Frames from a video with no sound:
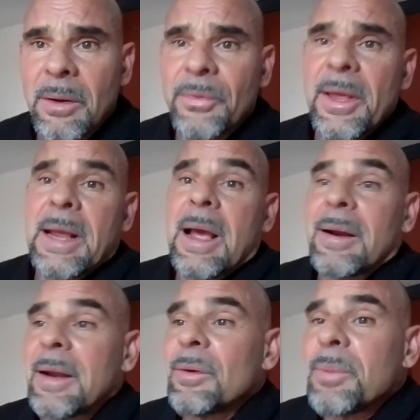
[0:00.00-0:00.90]
Thank God
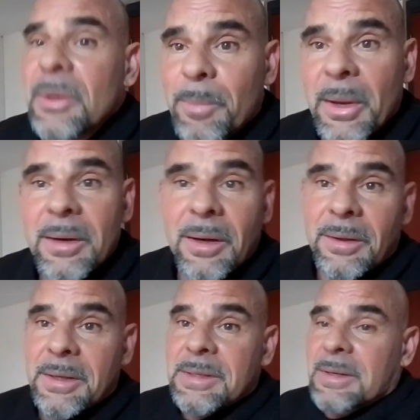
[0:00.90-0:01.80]
I don't depend on
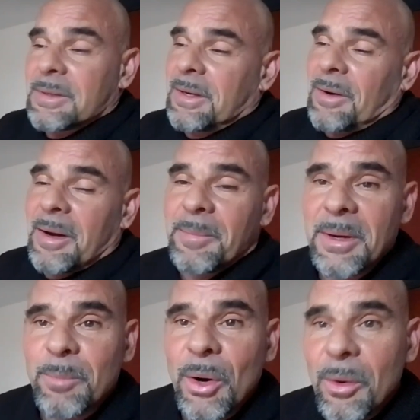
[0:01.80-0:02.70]
this, because, I'd
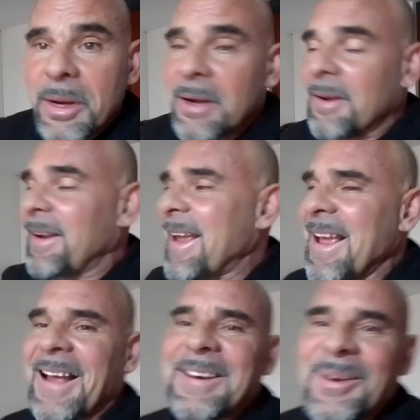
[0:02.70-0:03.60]
be broke.
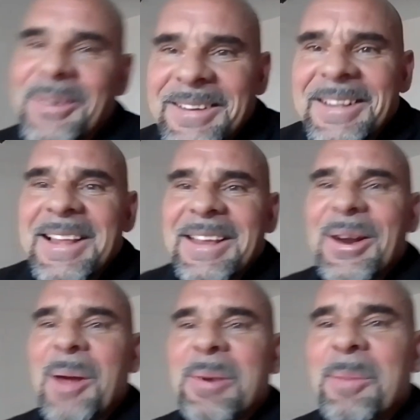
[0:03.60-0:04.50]

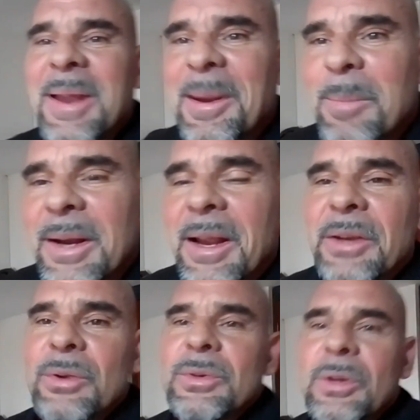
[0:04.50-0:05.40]
I'm not making money
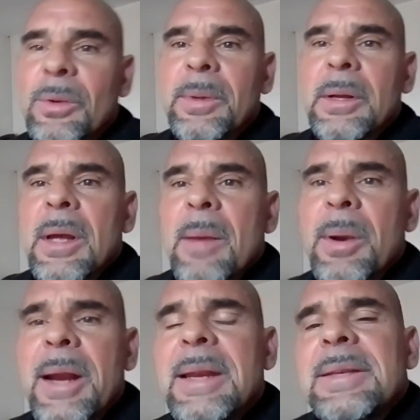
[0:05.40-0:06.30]
on YouTube.
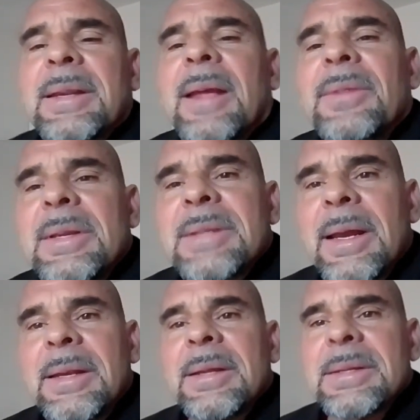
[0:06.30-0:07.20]
But I need to get these
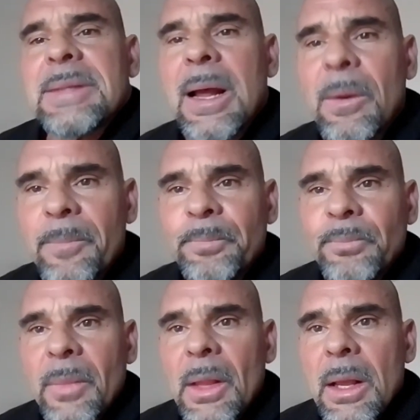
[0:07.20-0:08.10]
ideas out.
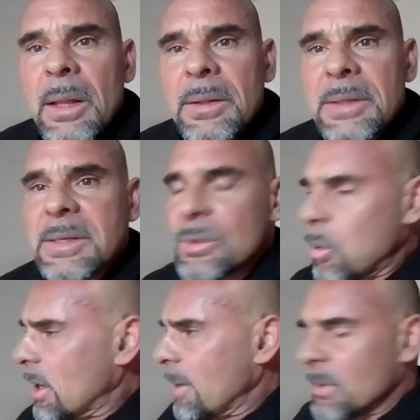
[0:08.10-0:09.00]
This is
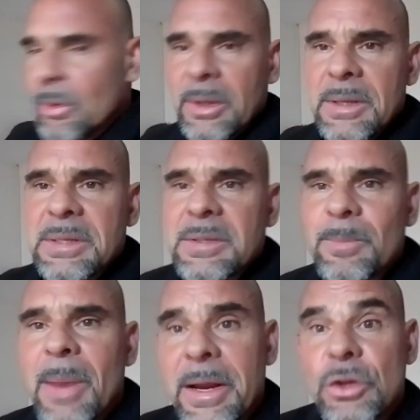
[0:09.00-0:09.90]
what I'm doing. This is
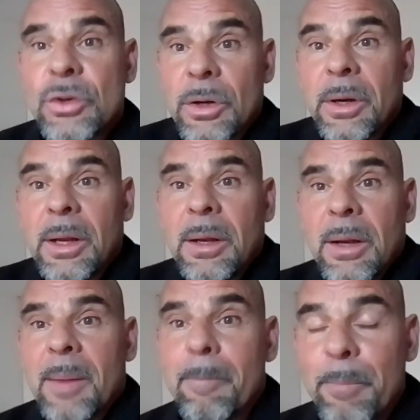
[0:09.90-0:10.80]
my journey.
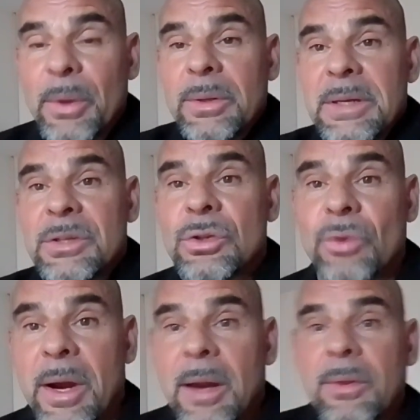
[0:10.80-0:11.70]
I'm building
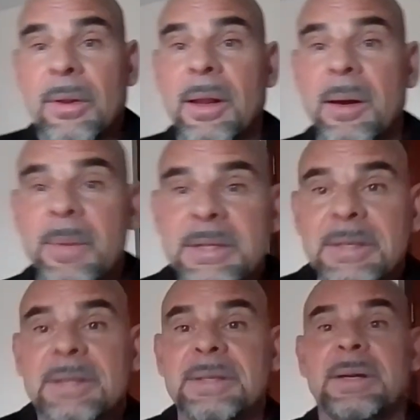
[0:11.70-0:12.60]
strength. I'm going to be
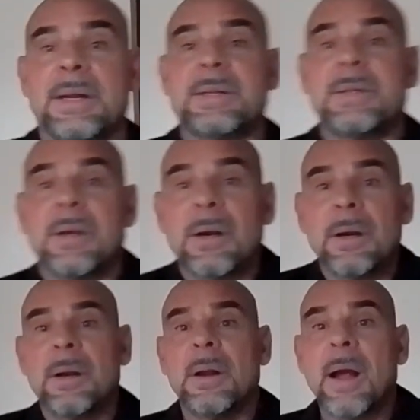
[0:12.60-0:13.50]
60 next year.
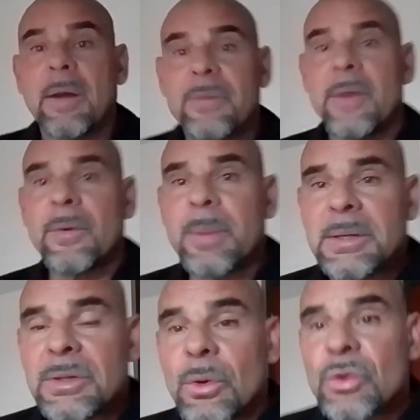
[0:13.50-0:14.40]
I've never been
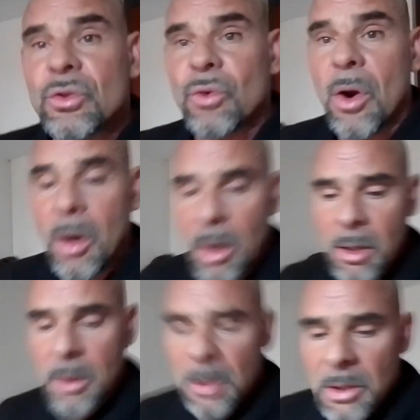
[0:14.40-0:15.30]
so
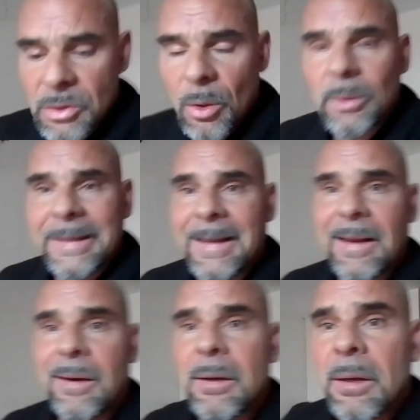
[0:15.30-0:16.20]
strong, so
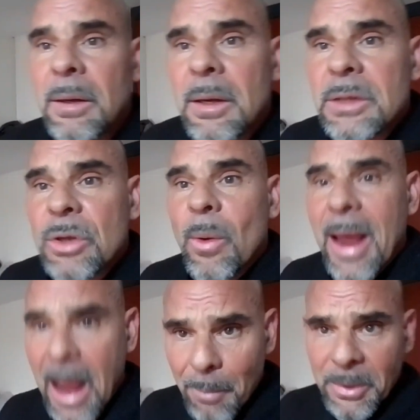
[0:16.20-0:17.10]
lean, so
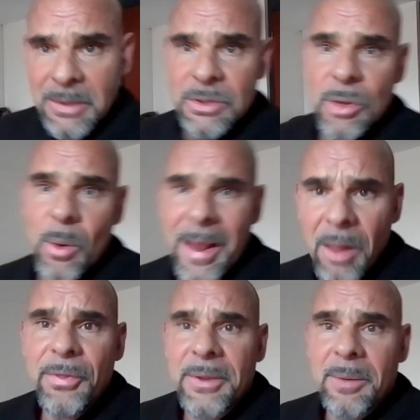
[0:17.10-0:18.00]
happy, and so
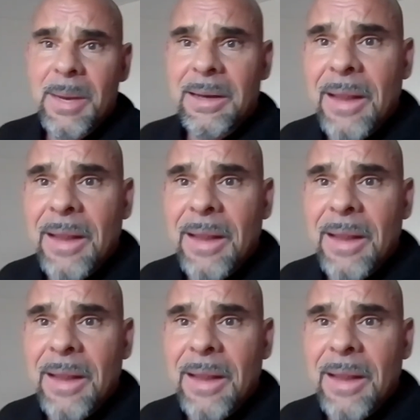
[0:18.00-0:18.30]
healthy in my